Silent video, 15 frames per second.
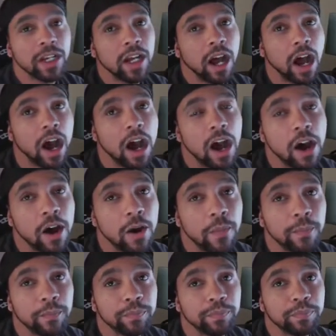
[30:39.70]

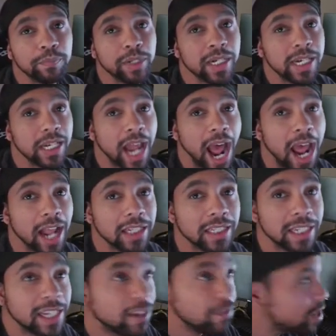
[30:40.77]
Um, but to
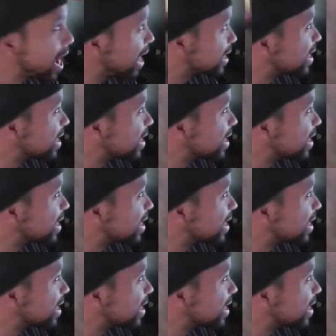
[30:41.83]
give you guys an